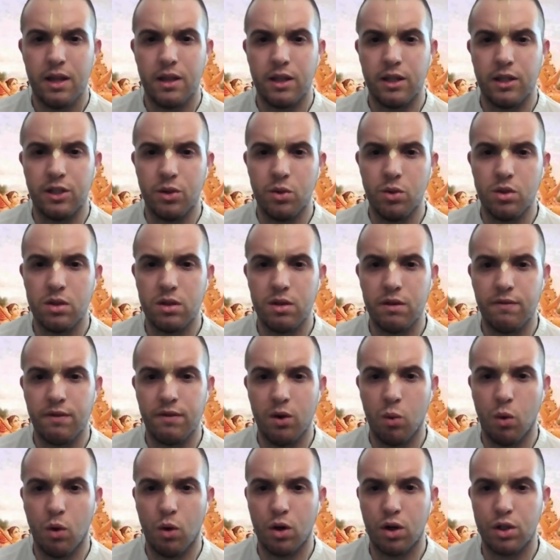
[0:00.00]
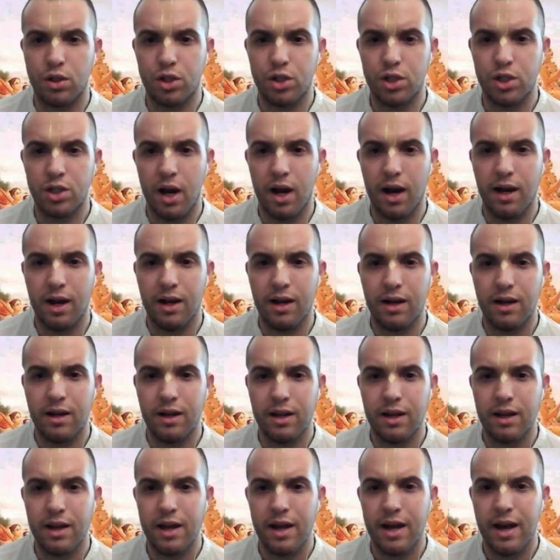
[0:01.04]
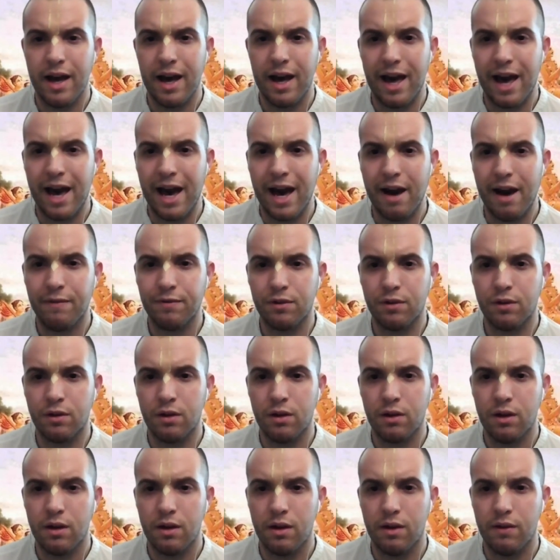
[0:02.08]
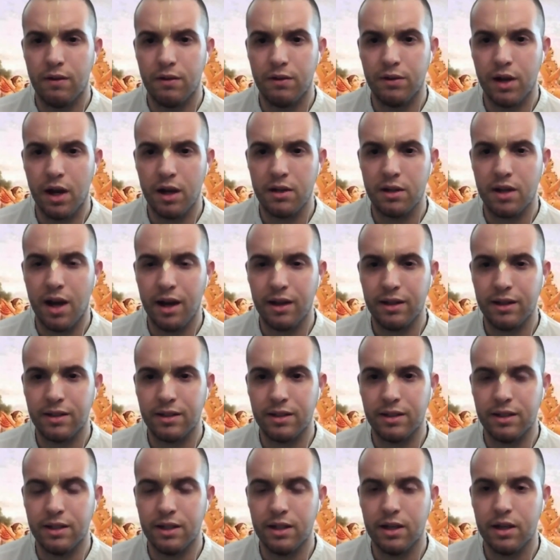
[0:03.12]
The use of the word cha after Vyasaki